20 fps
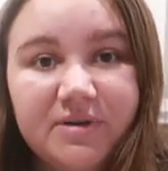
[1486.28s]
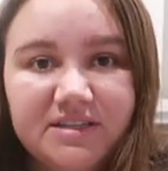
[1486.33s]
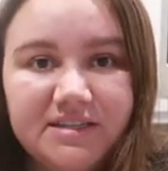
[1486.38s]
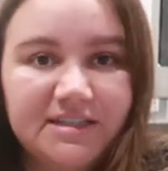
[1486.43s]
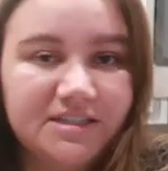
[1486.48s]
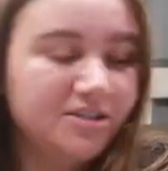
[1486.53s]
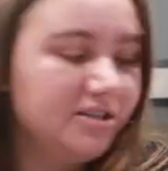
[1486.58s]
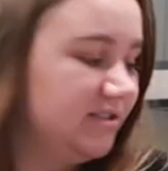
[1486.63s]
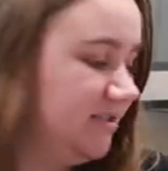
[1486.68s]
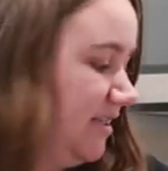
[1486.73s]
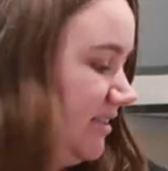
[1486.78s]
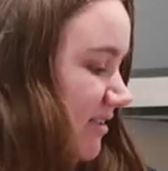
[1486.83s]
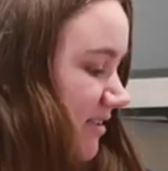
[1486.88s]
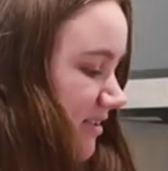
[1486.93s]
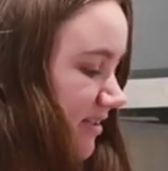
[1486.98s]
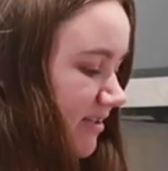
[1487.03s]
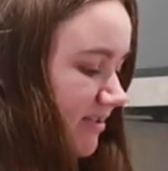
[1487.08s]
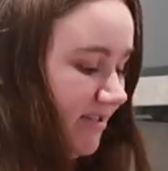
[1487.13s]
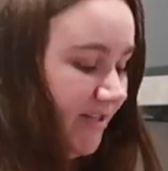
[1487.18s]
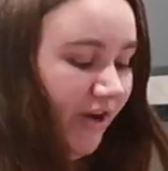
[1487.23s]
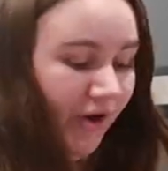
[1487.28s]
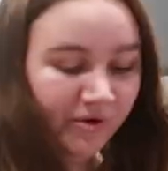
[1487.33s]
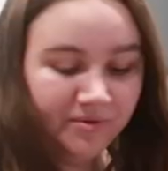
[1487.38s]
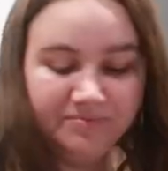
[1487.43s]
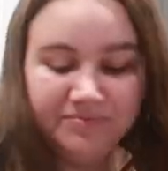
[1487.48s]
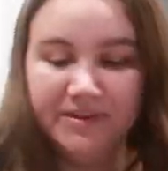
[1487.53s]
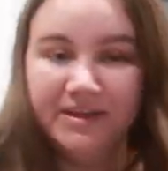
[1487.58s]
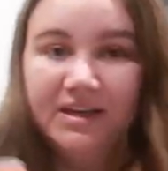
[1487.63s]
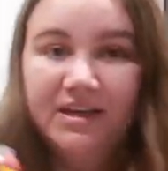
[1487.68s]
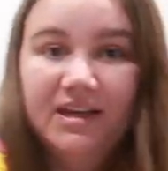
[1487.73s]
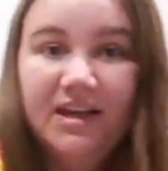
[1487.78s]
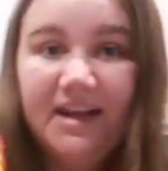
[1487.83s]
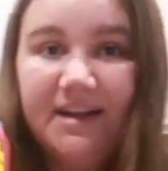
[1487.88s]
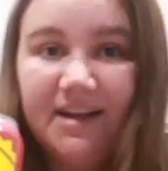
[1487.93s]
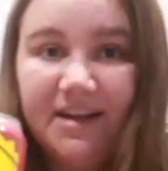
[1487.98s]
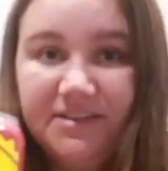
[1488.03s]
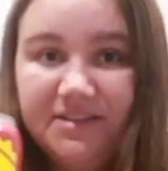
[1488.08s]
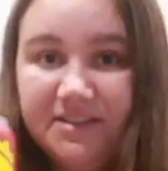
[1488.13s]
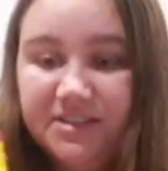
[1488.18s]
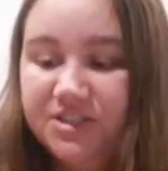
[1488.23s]
but TikTok says it does, so. I
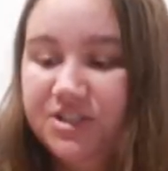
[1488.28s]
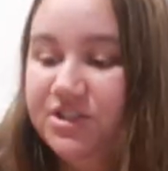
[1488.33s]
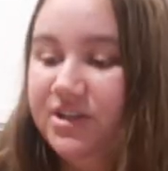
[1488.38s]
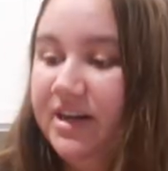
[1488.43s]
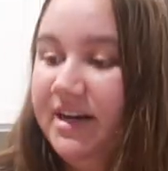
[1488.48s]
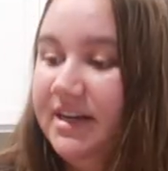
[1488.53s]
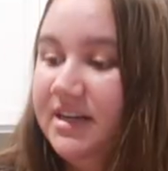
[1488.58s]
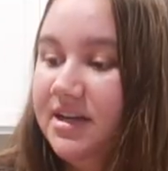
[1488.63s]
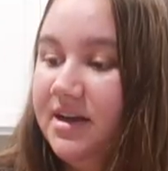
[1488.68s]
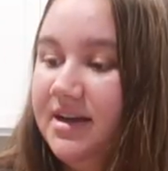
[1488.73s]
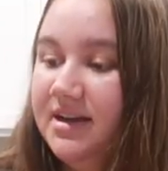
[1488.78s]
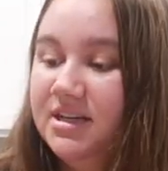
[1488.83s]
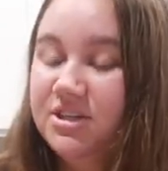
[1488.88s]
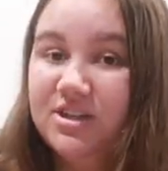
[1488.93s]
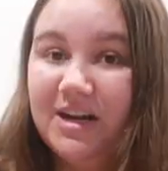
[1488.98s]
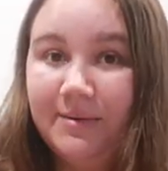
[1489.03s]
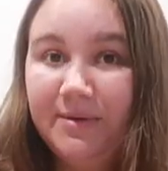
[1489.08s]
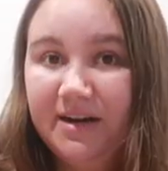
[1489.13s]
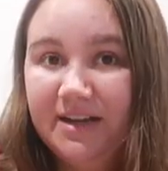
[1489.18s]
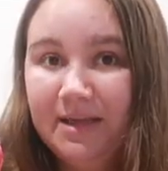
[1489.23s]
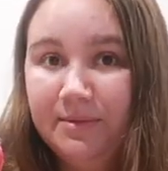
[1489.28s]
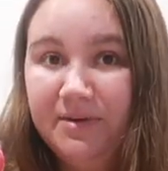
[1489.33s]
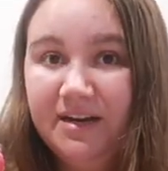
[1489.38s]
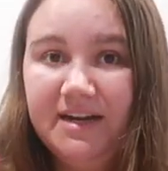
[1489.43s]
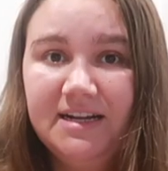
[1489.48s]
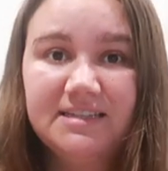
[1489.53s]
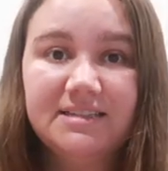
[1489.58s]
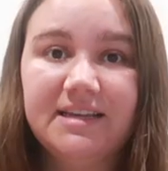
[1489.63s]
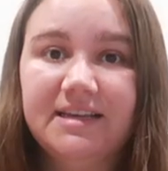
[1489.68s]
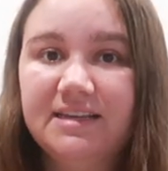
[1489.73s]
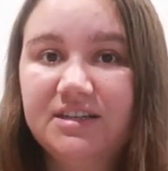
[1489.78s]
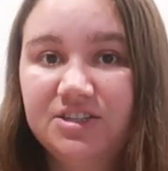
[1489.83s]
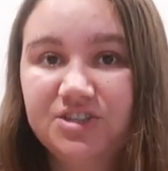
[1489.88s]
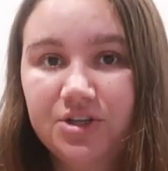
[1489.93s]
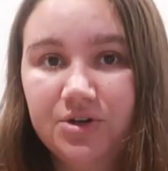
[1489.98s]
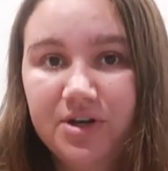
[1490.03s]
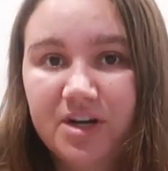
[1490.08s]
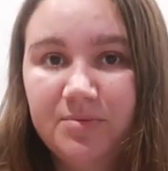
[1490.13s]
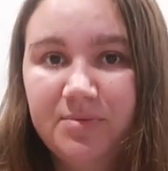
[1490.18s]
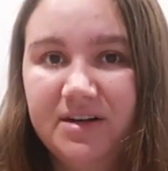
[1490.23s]
got this drink, strawberry lemonade, it's like
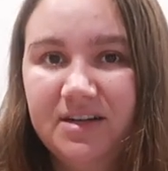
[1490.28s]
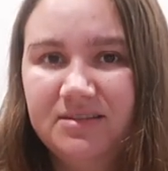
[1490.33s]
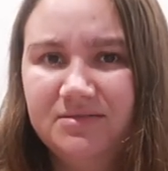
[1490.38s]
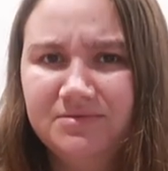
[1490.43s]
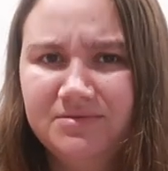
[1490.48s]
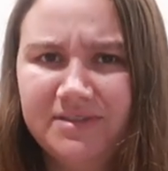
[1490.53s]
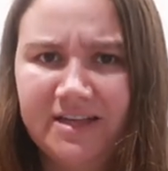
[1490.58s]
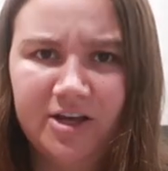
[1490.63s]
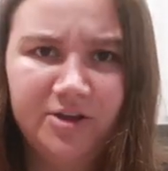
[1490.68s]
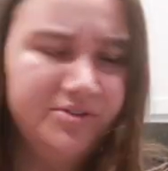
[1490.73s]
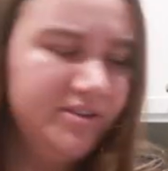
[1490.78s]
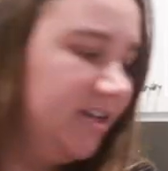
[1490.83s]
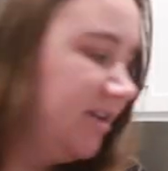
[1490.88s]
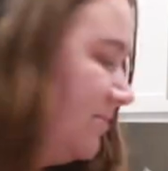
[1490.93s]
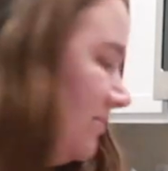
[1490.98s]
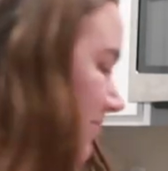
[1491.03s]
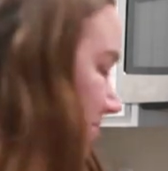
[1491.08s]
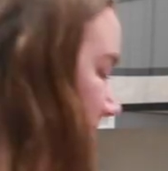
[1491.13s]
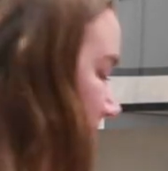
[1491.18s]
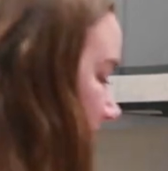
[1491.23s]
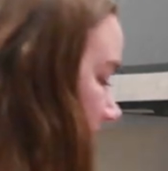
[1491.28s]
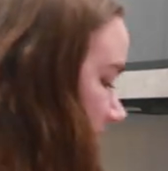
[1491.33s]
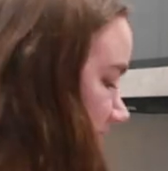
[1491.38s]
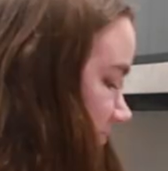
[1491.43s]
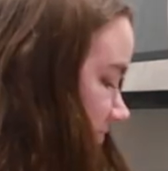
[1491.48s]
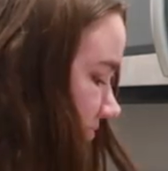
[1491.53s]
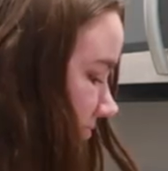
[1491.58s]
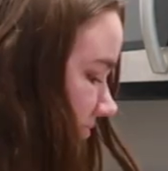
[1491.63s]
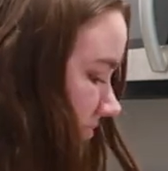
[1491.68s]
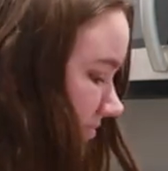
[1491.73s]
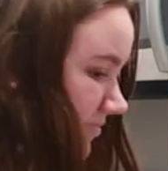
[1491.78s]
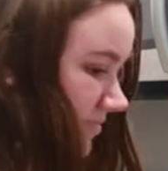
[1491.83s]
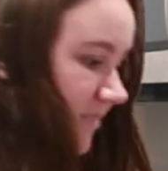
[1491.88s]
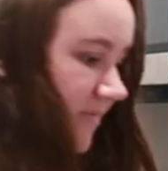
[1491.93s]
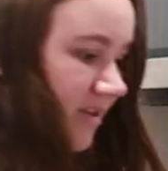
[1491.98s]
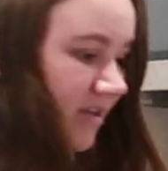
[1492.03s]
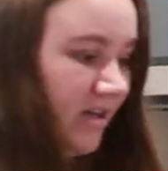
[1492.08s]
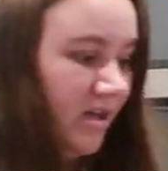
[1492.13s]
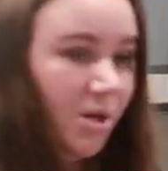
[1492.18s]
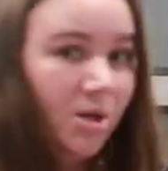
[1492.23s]
soda, but it's healthy
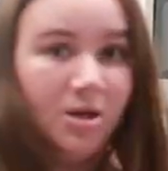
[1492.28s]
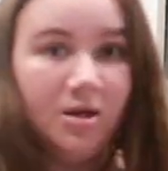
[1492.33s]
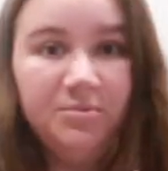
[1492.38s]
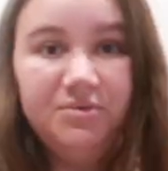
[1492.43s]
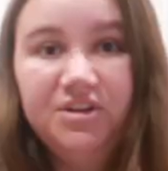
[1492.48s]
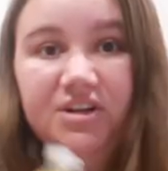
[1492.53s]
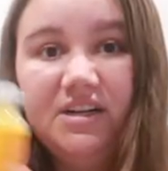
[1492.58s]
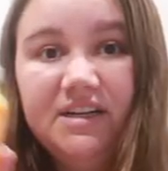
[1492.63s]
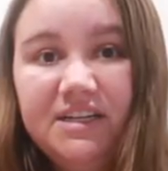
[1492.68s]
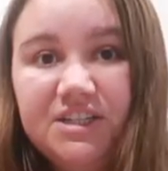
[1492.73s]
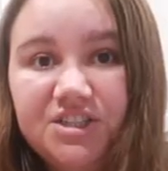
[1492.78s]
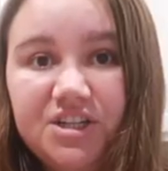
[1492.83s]
immunity